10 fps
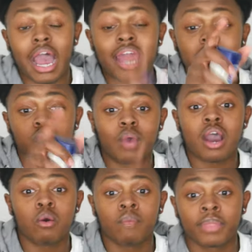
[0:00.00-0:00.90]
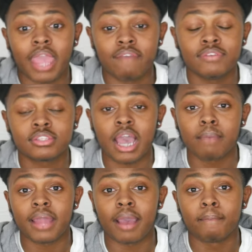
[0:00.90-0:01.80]
And as well, every
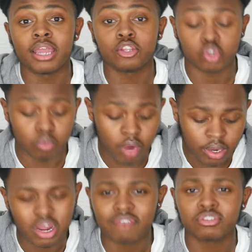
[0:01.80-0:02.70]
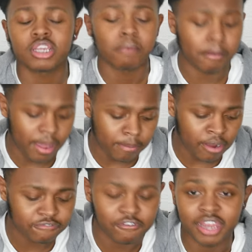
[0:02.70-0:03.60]
time that I met someone, or every time I met my
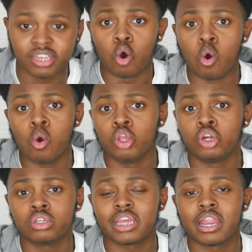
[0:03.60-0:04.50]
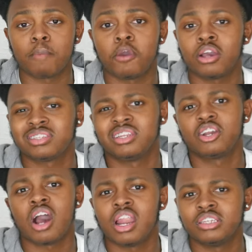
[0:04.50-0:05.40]
friend, or you know what I'm saying, a person in
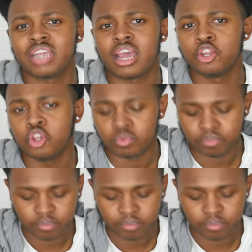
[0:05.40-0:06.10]
college that I knew,